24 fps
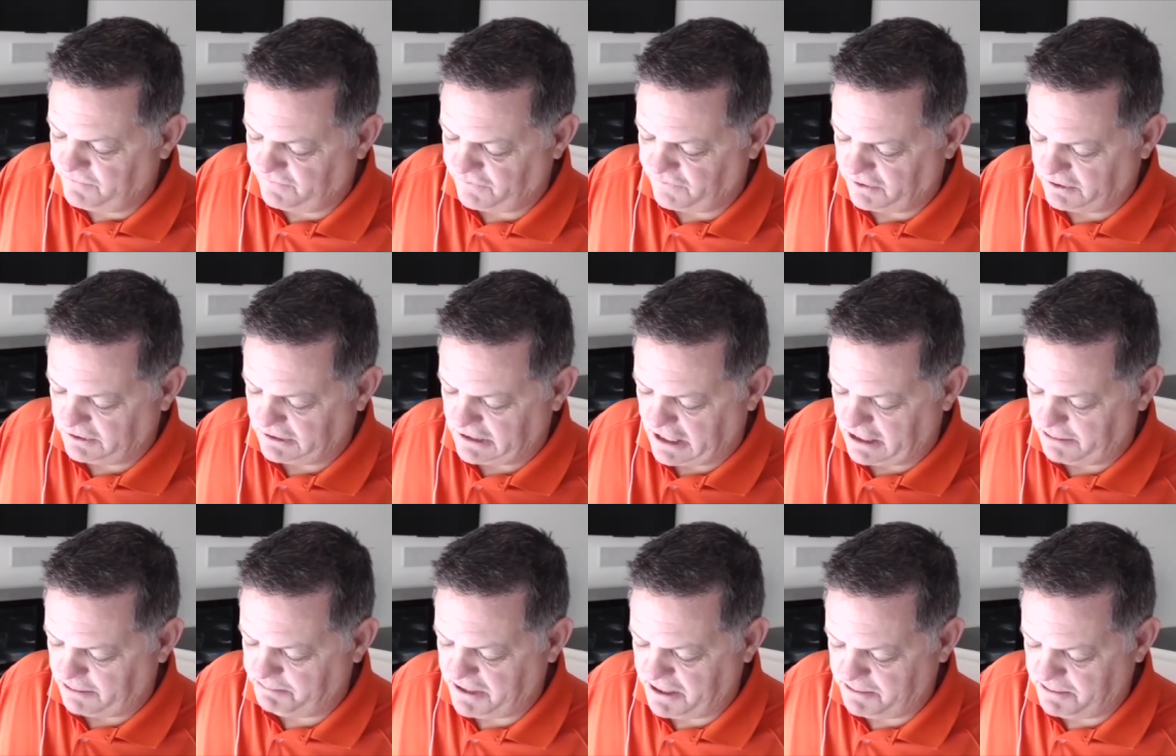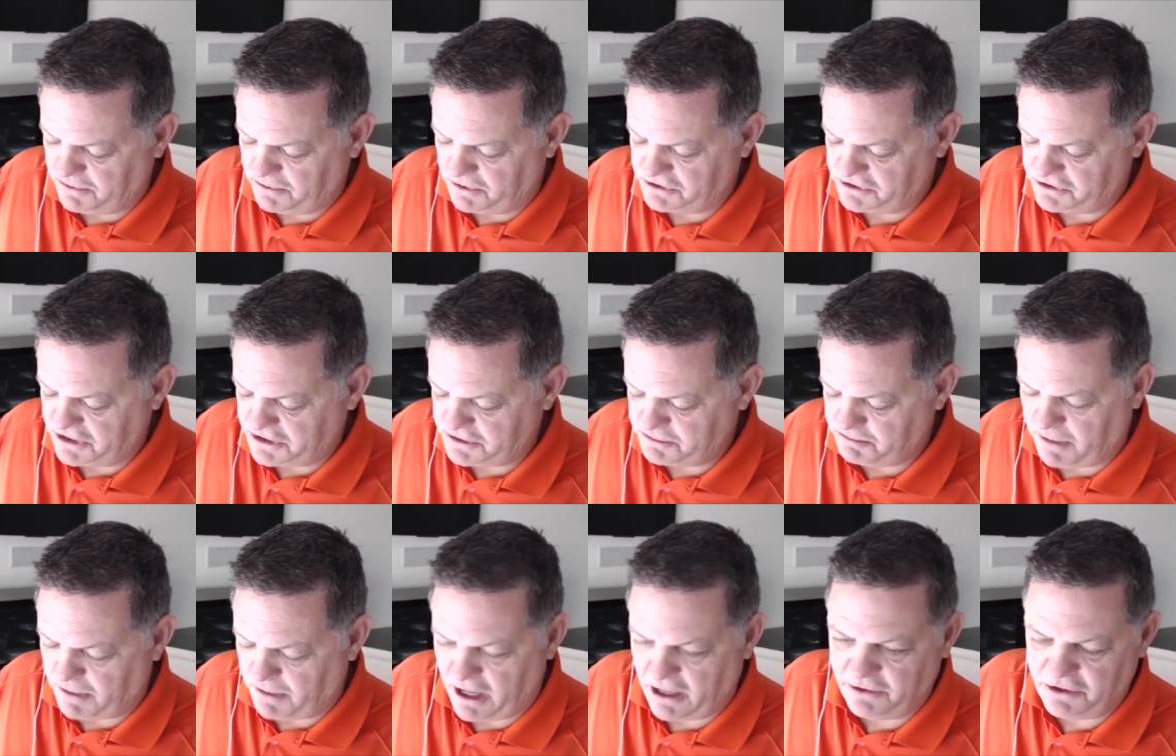for a lot of people is these
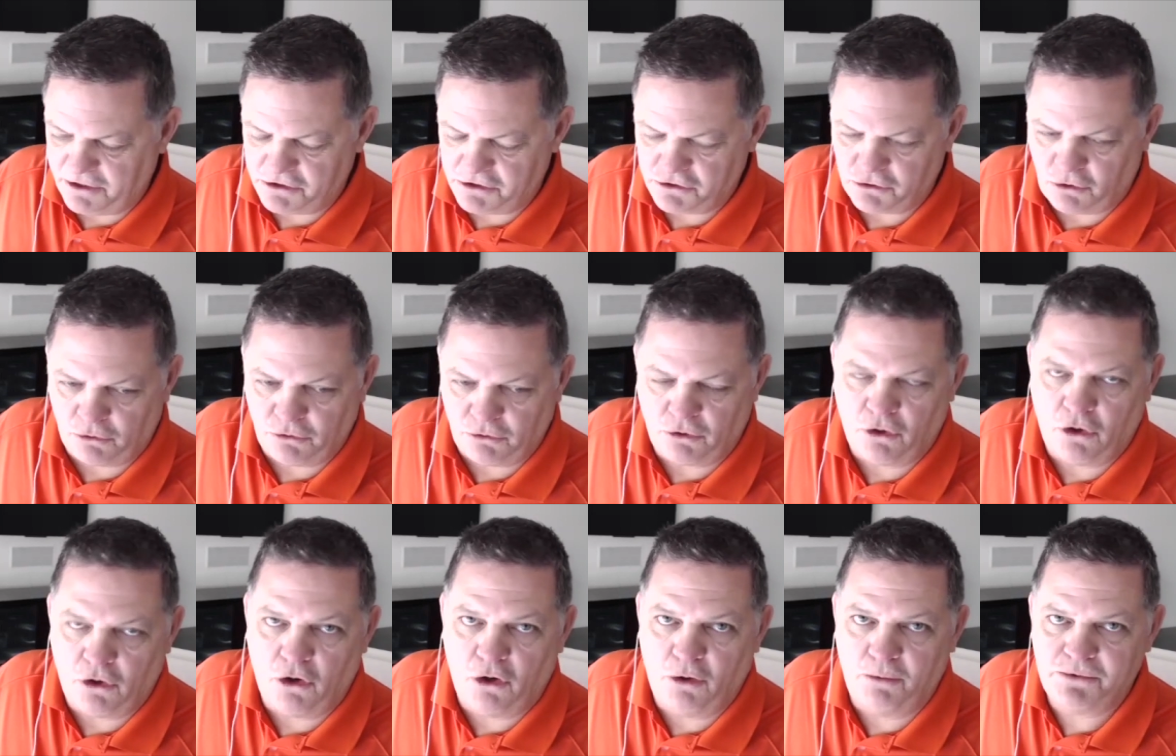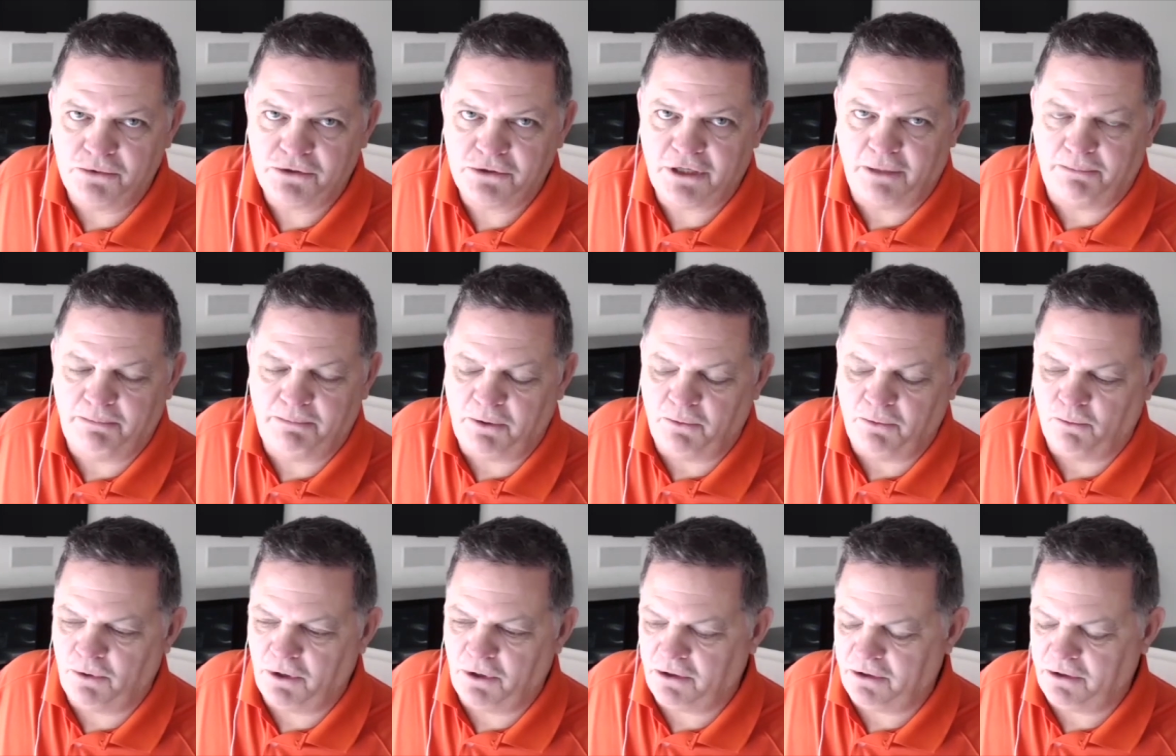mo- these older homes can be
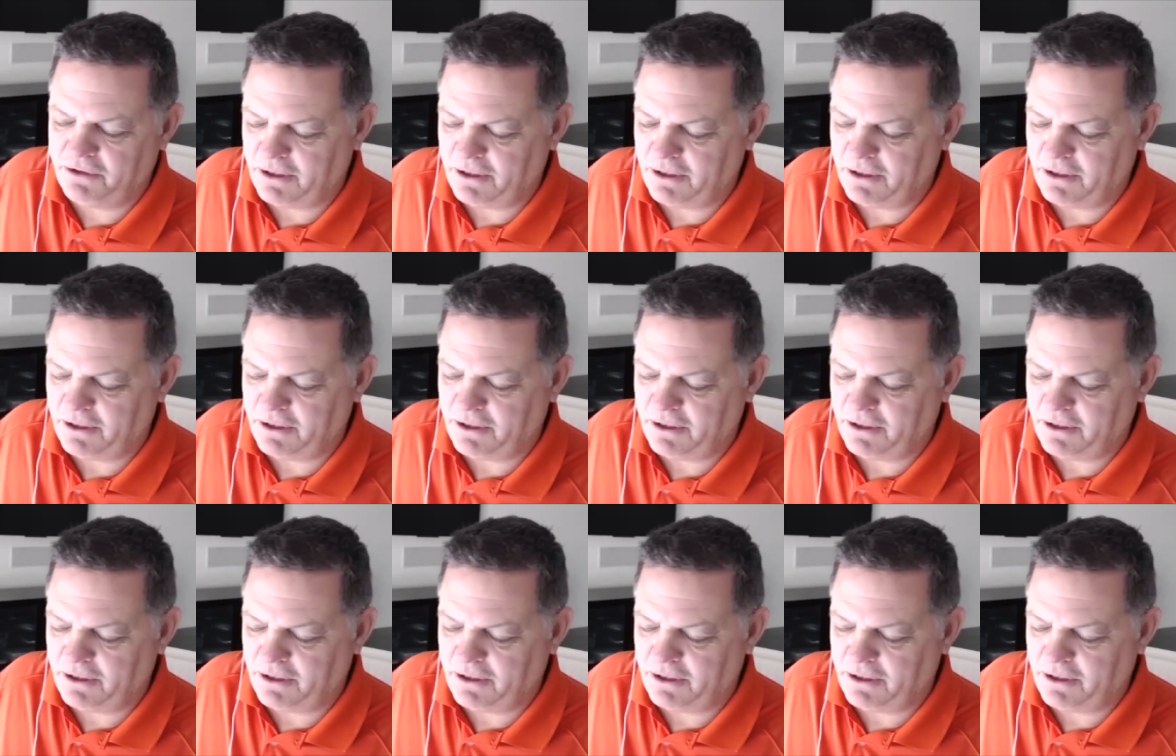re-